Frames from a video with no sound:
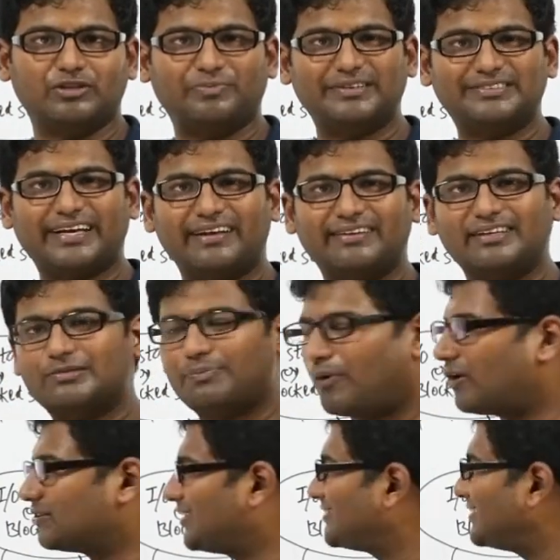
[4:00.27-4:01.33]
Which means, can this
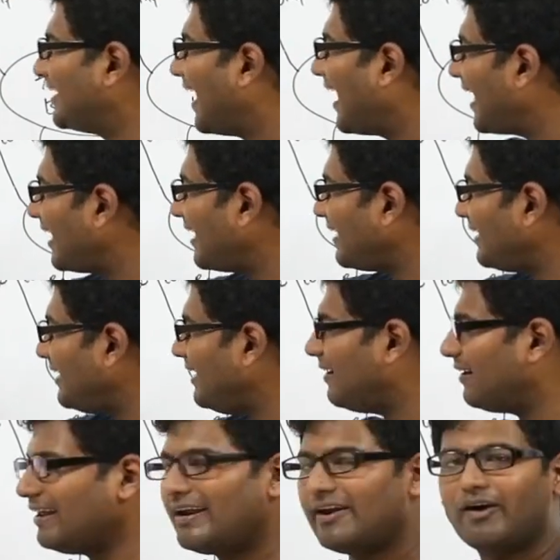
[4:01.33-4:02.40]
process directly
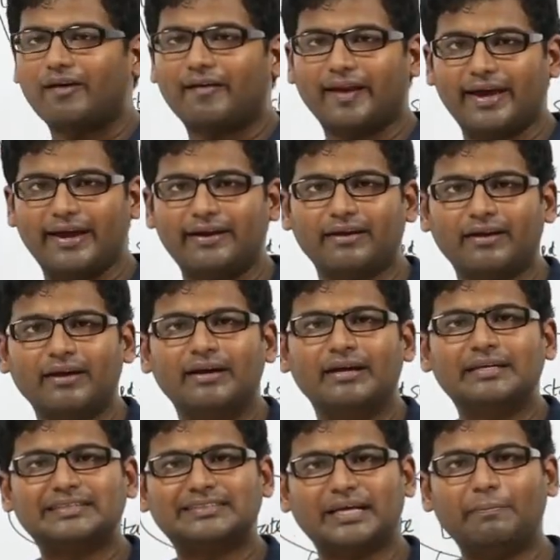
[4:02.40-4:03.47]
read or write
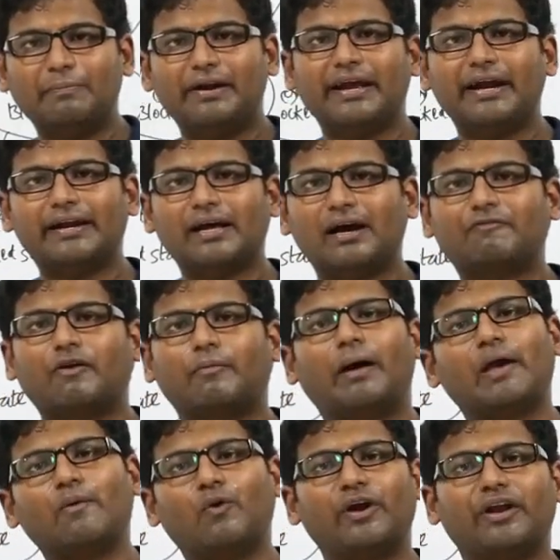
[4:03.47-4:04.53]
some data from
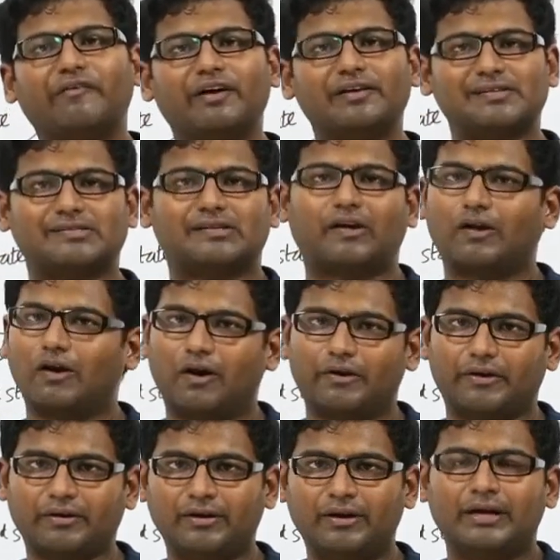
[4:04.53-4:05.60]
IO devices or
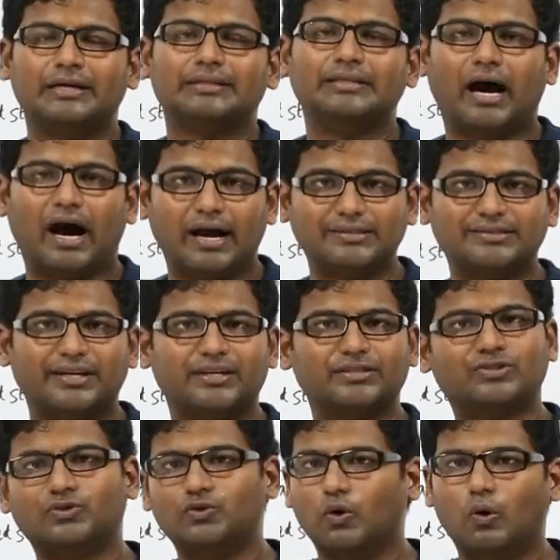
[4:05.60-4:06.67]
not? The answer
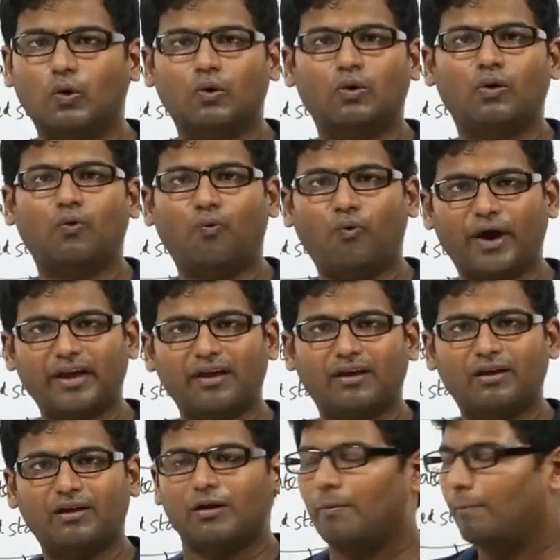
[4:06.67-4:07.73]
is no.
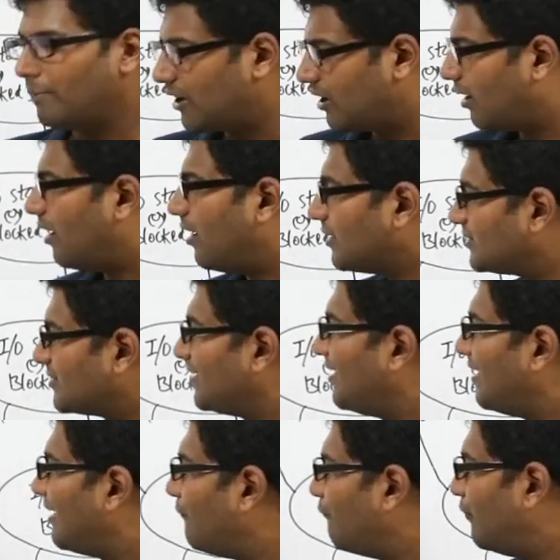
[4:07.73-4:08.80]
Why? Because
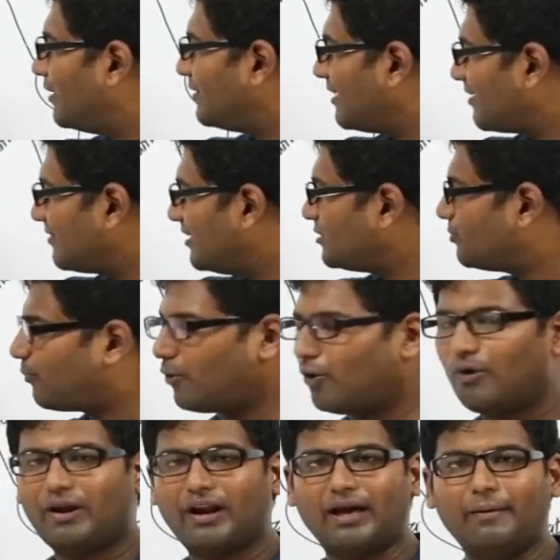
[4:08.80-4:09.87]
whether this
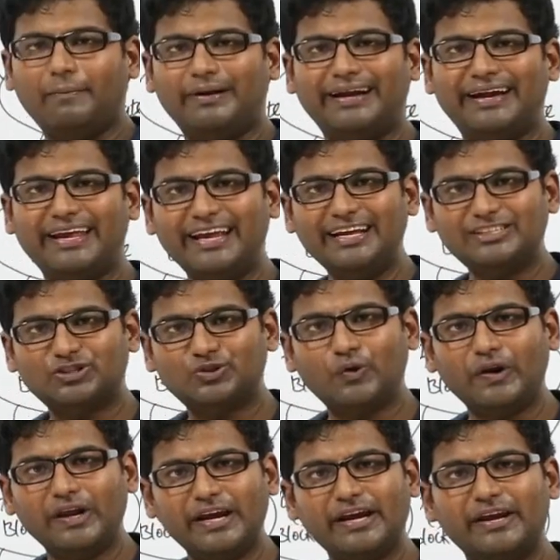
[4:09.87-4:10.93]
program needs
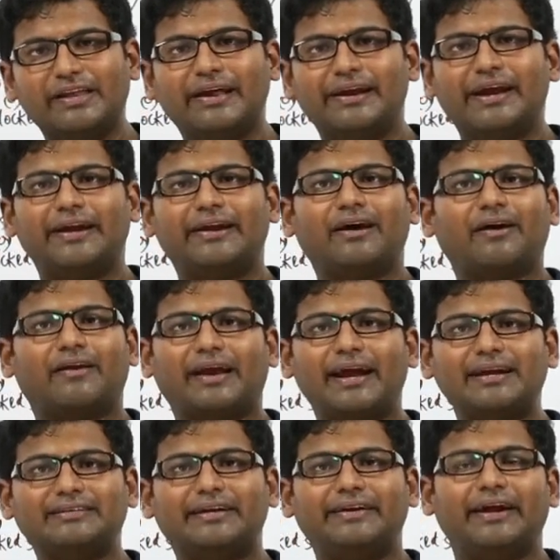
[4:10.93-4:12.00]
to read the data,
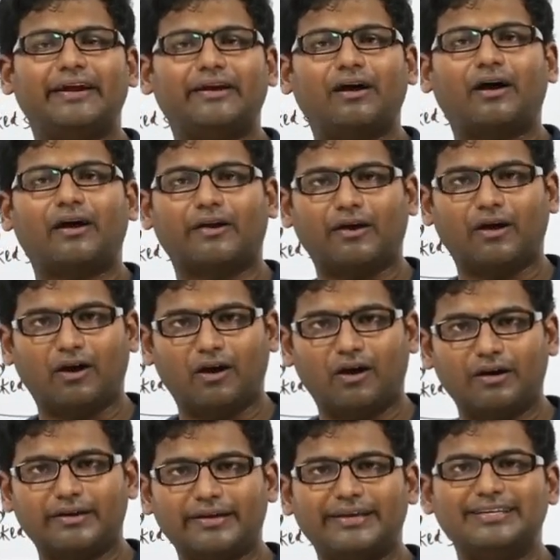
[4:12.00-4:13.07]
write the data or
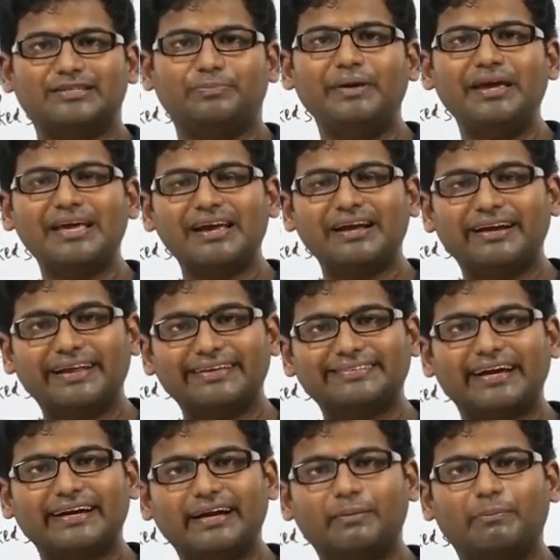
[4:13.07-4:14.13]
not is being
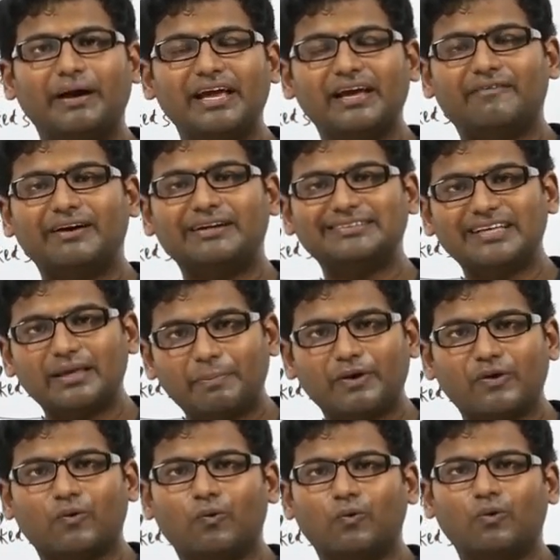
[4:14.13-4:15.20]
decided by our
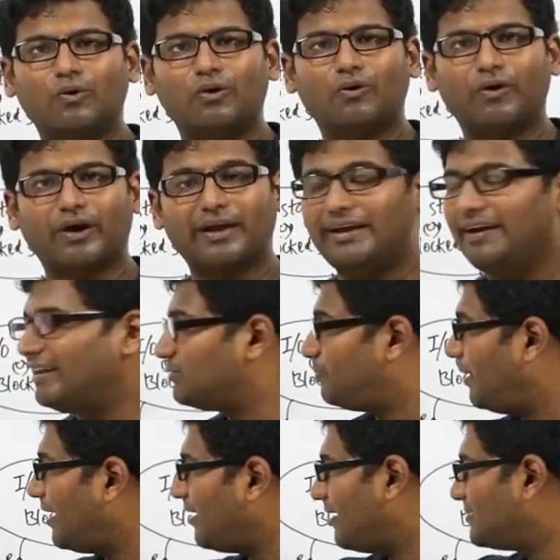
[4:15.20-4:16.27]
CPU. Okay, it is
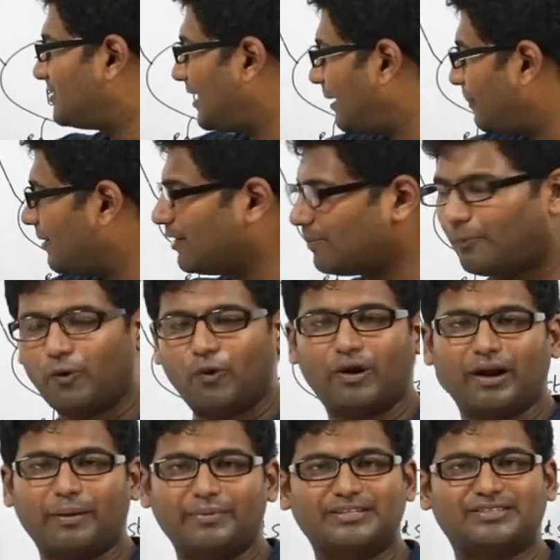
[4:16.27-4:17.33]
being decided by the
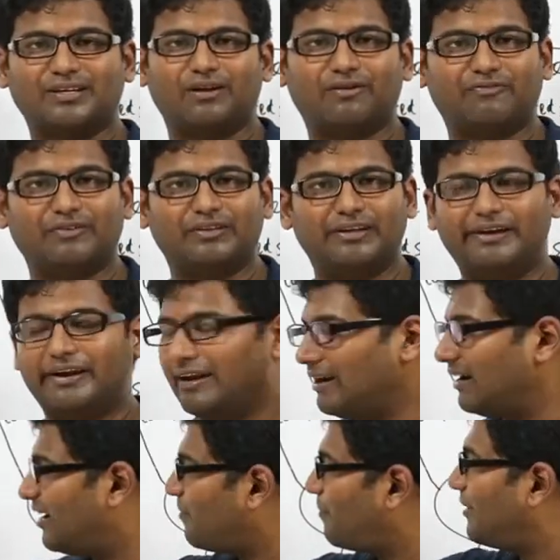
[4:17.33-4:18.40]
program itself. That
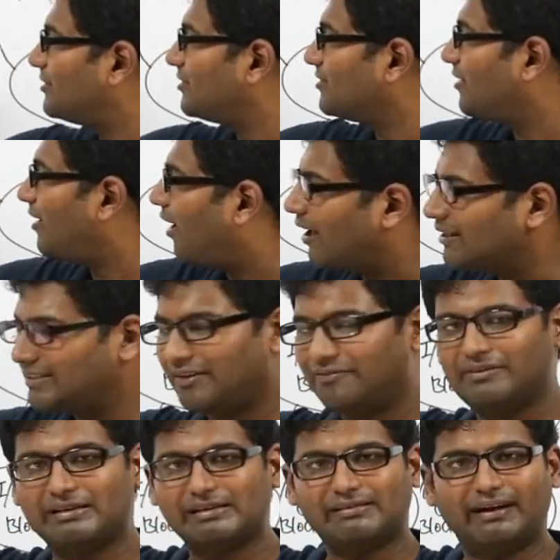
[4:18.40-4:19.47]
really depends on the logic
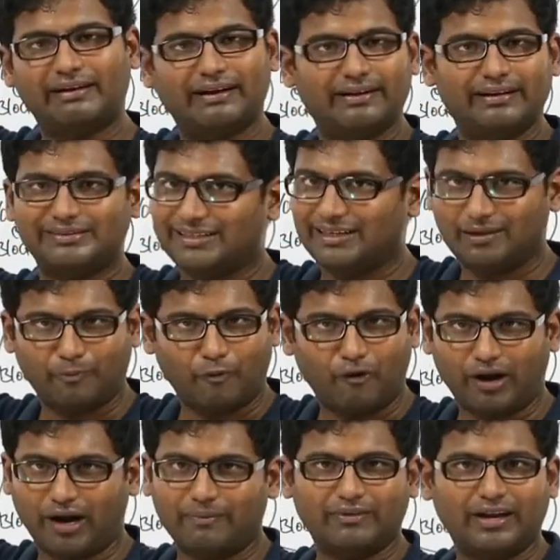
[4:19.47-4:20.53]
which is written inside the
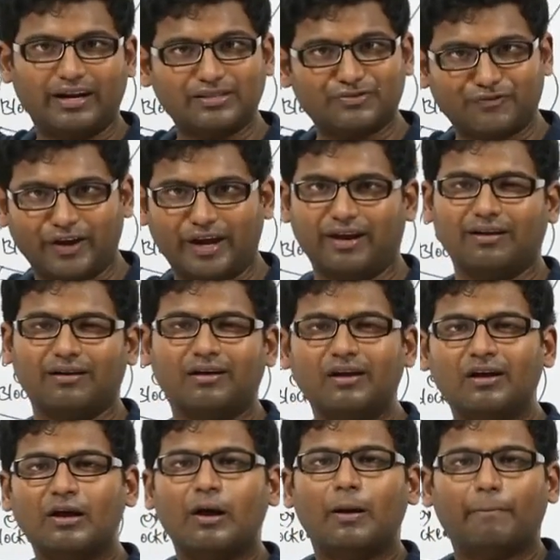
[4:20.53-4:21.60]
program. That is fine.
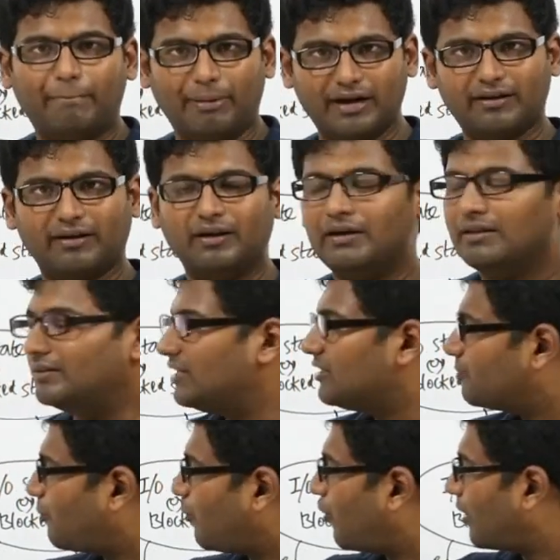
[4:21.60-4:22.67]
But
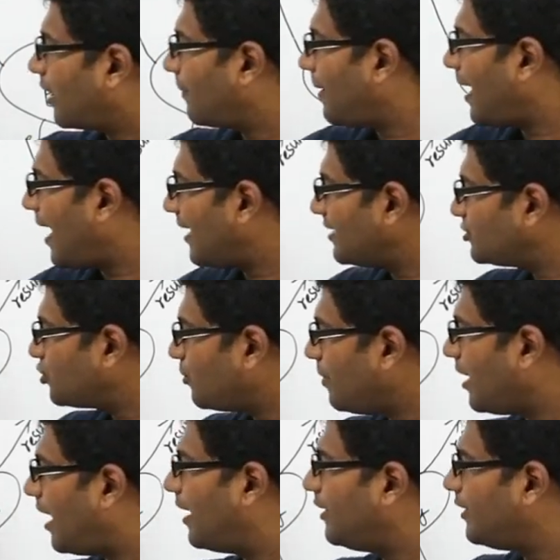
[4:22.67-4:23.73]
this program has to
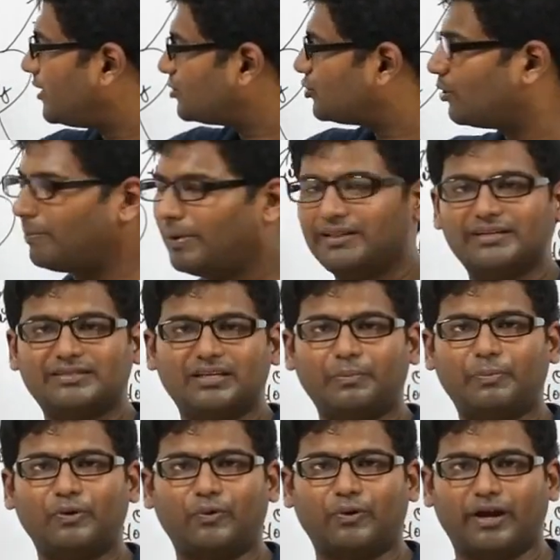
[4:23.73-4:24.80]
be understood by the
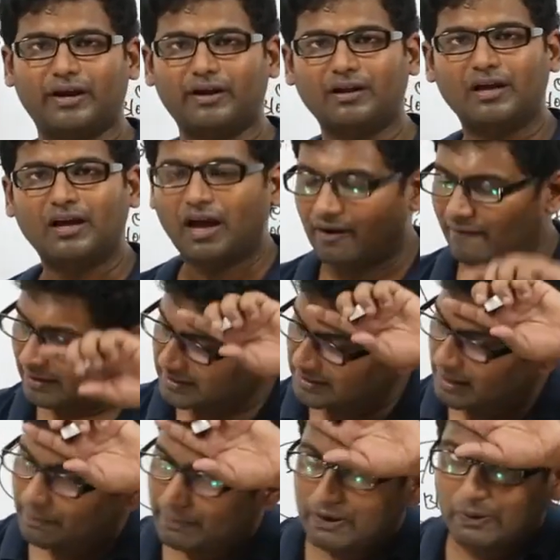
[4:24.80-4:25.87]
CPU, right? Our
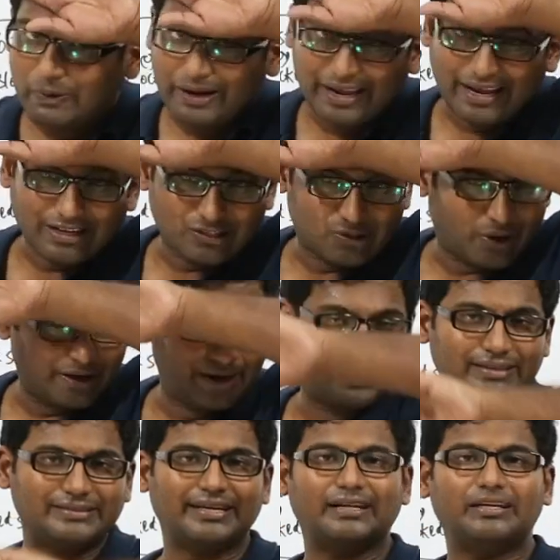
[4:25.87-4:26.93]
CPU needs to
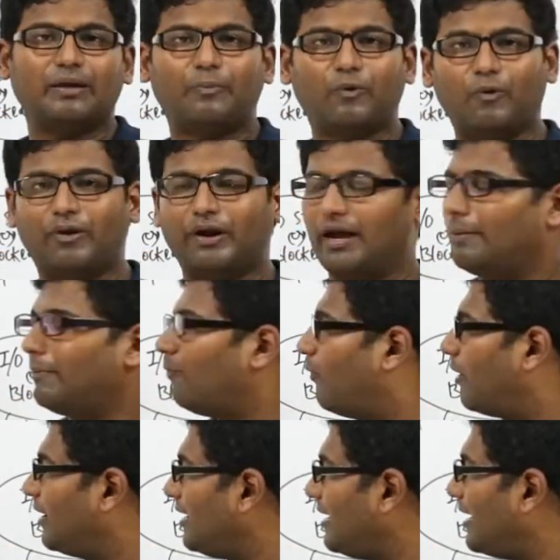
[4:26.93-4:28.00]
understand the program.
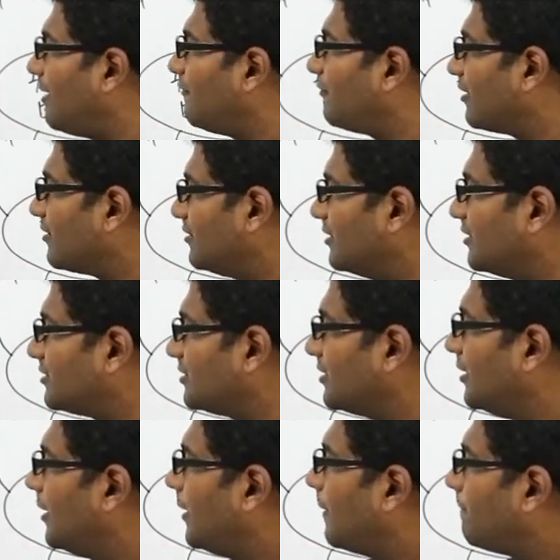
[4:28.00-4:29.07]
Only after
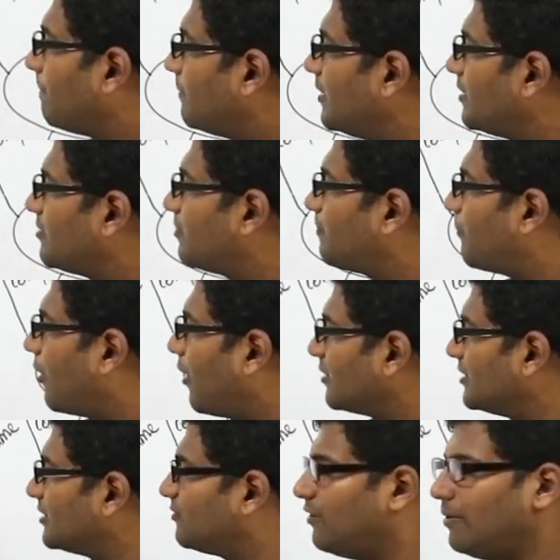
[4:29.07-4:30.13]
this
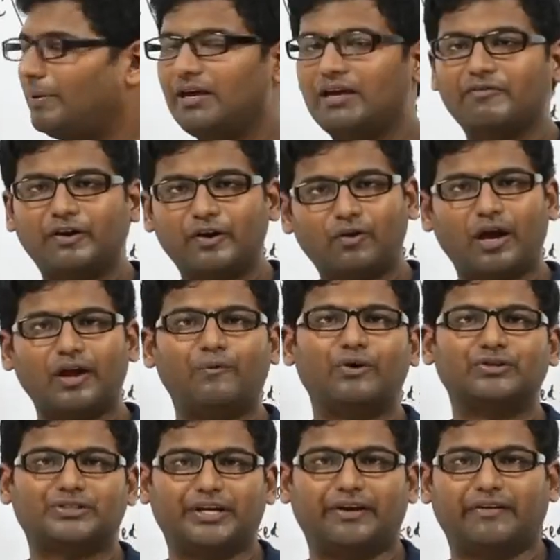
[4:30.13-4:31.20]
process will be given to
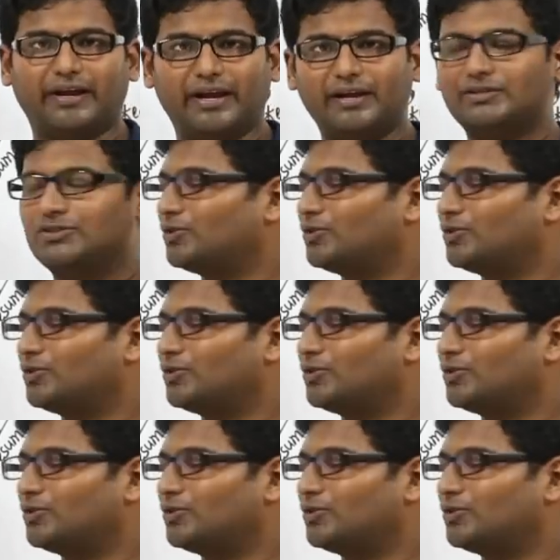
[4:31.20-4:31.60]
IO state, right?